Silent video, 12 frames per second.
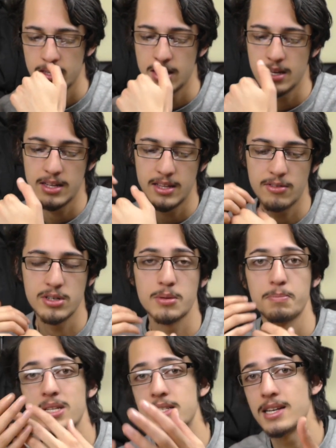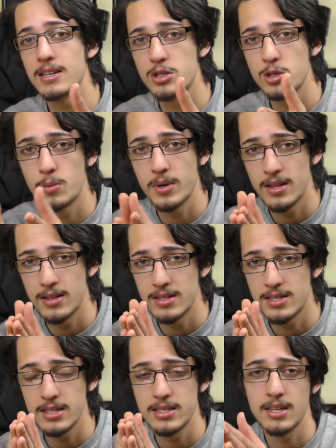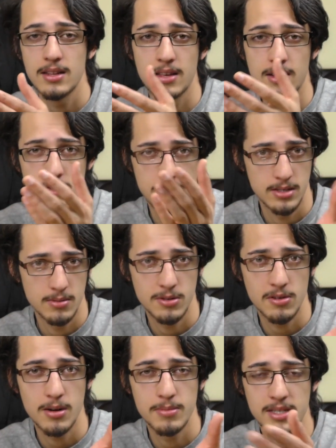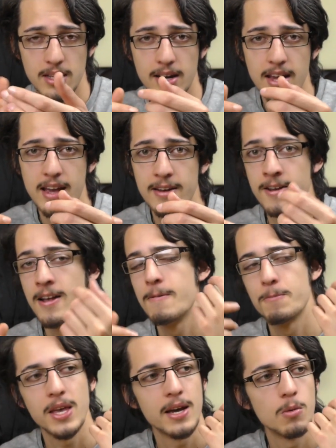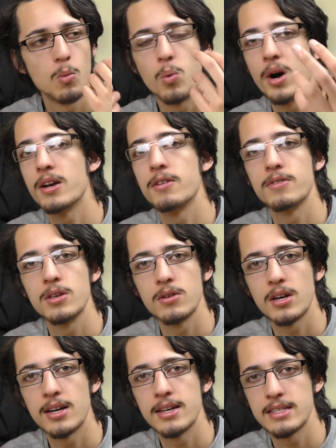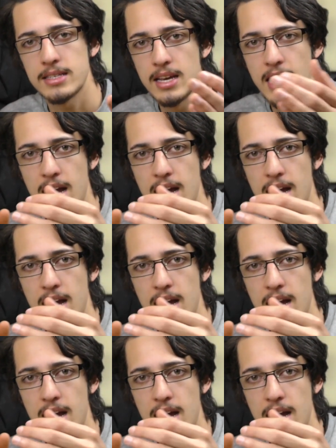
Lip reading: there is a potential within the 16,000 subscribers that I had that one of you guys